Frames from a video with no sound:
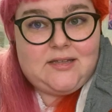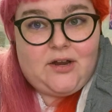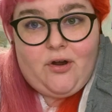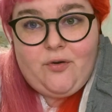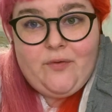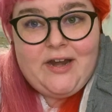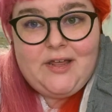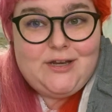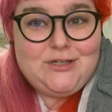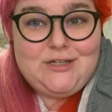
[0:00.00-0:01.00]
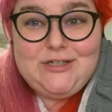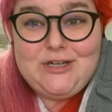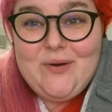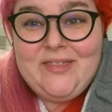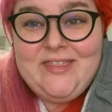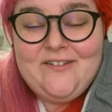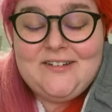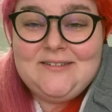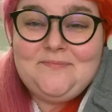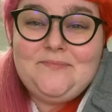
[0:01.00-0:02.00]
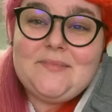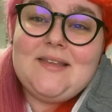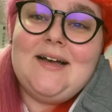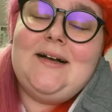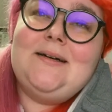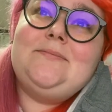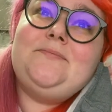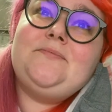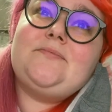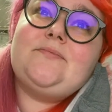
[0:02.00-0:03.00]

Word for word: They're all ready. They just need to go in the oven. Um,